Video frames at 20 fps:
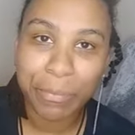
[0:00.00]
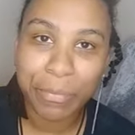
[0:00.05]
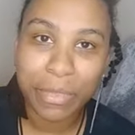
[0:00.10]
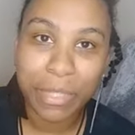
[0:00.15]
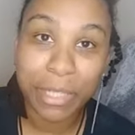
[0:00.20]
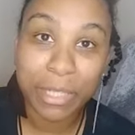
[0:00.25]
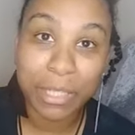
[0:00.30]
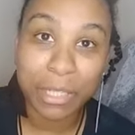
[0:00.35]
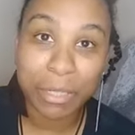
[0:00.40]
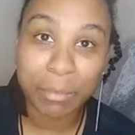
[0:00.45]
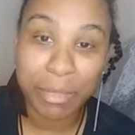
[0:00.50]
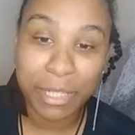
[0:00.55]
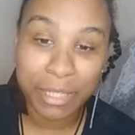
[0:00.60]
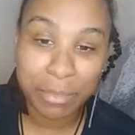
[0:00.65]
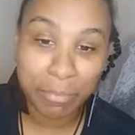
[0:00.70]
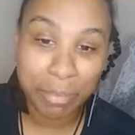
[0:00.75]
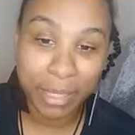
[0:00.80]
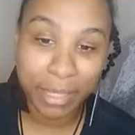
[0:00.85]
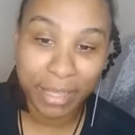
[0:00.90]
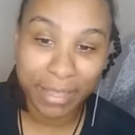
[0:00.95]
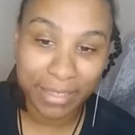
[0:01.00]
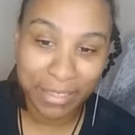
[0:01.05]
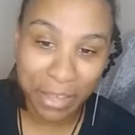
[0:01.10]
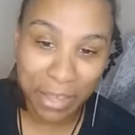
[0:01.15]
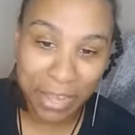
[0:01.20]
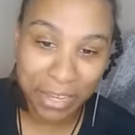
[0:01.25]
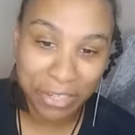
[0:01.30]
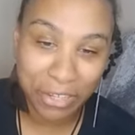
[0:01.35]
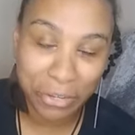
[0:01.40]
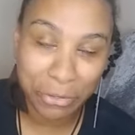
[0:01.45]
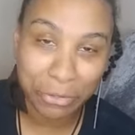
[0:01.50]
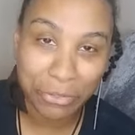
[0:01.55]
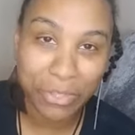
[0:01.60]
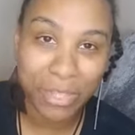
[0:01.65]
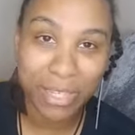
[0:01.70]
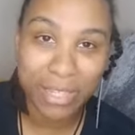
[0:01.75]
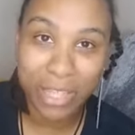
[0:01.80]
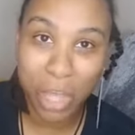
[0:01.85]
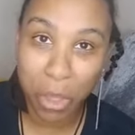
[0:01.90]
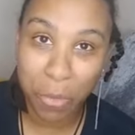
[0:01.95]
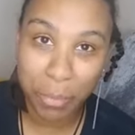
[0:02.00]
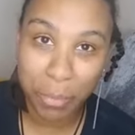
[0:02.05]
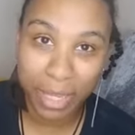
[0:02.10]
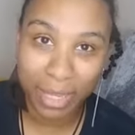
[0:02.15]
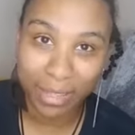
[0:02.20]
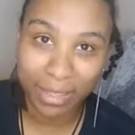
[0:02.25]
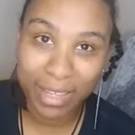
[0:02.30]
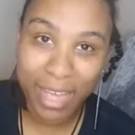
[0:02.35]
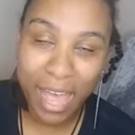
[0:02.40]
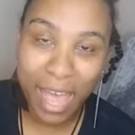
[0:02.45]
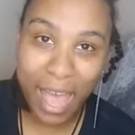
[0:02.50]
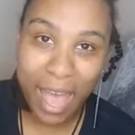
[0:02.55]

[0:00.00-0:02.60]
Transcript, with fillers: there's going to be some big exciting news that's coming,